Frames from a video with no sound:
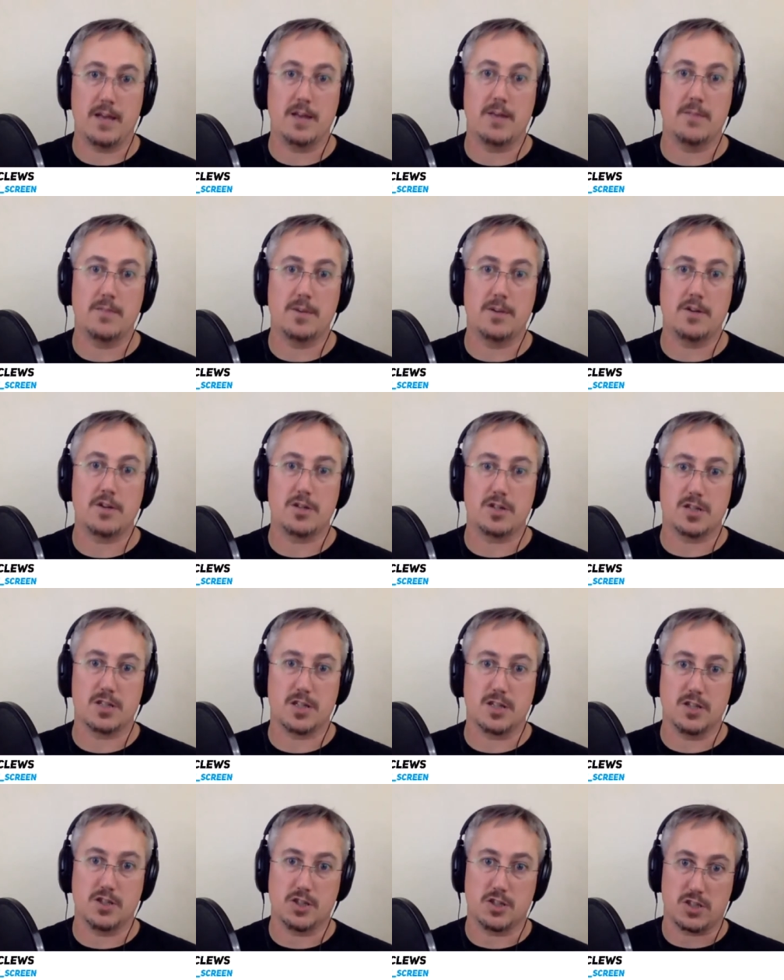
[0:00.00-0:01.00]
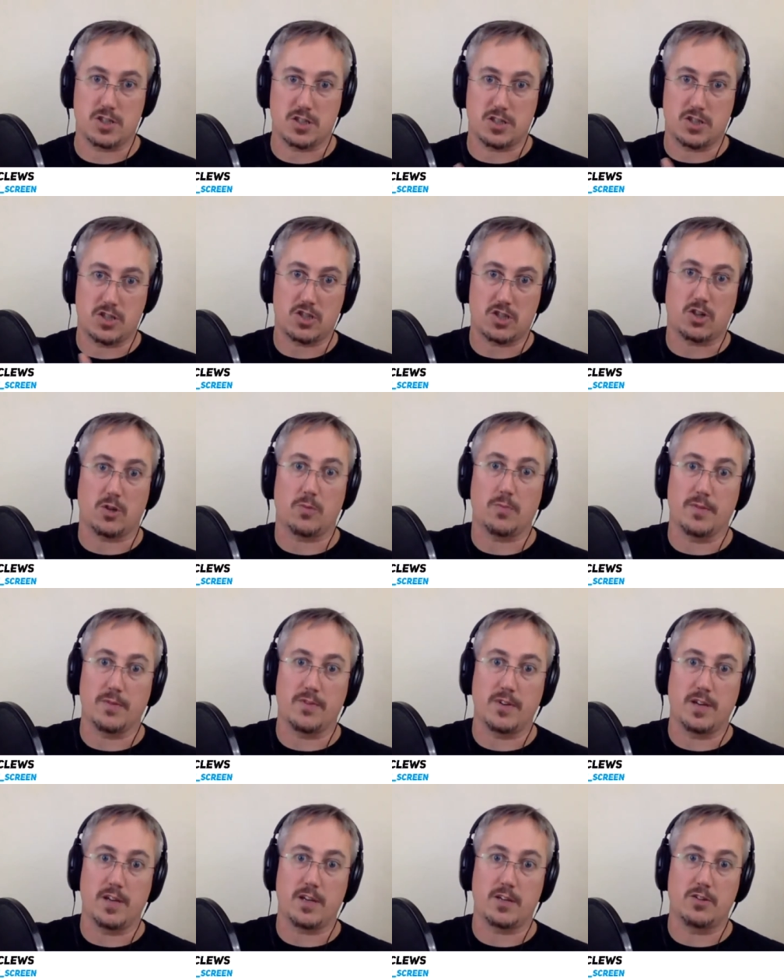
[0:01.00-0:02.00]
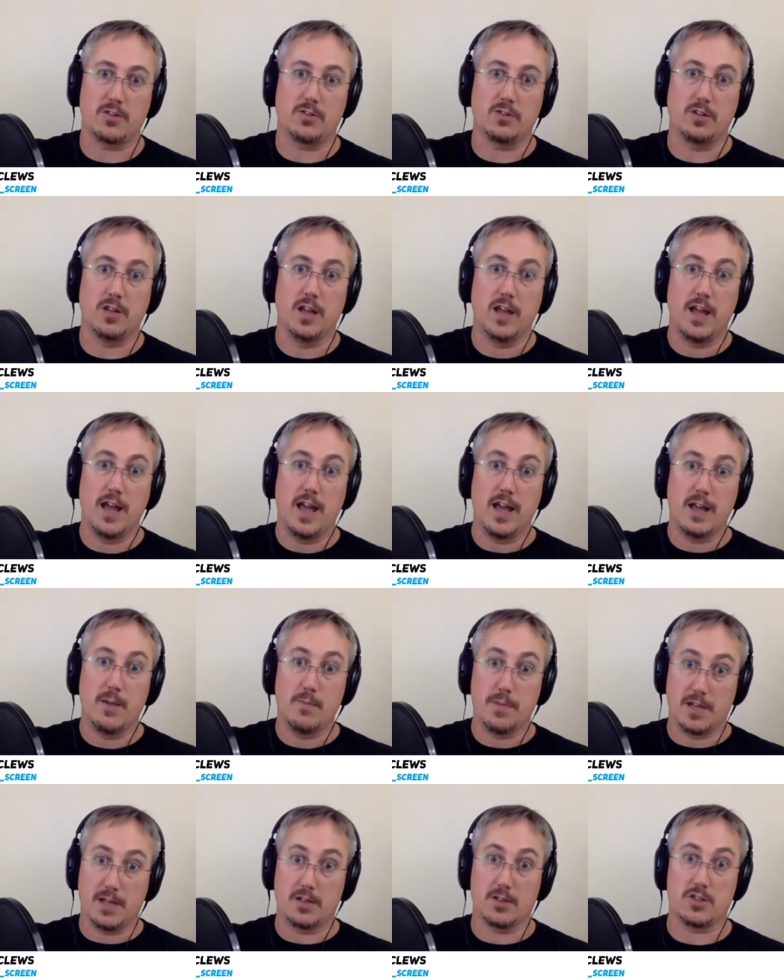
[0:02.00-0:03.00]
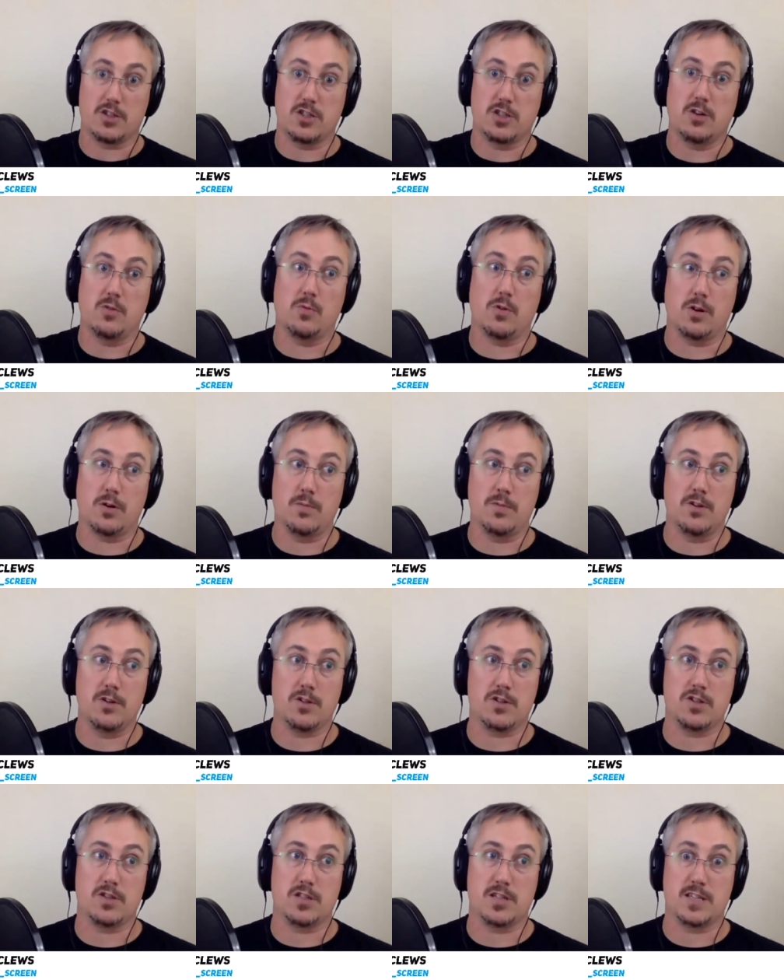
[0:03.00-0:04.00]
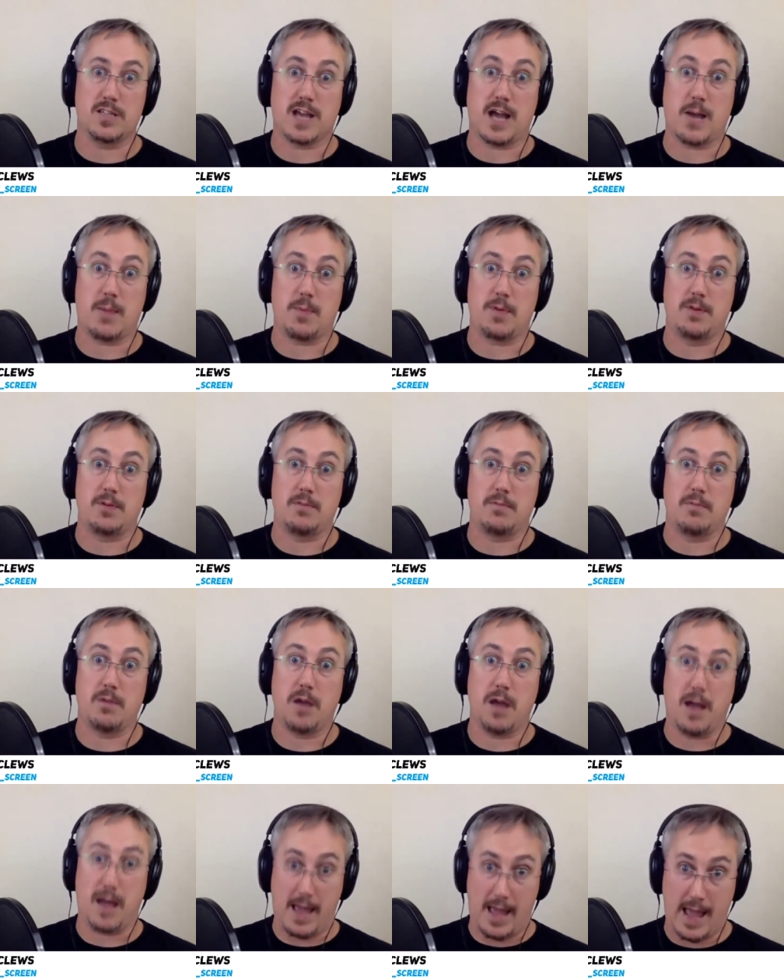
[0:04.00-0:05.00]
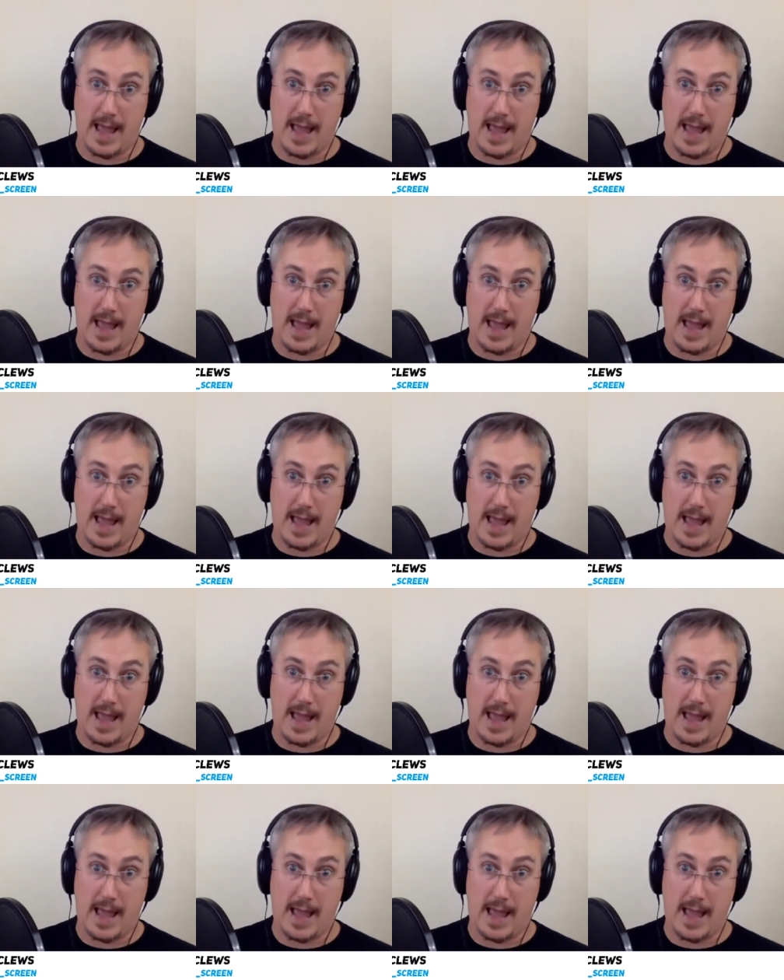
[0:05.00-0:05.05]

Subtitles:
an emergency, just stop the vehicle because emergencies happen at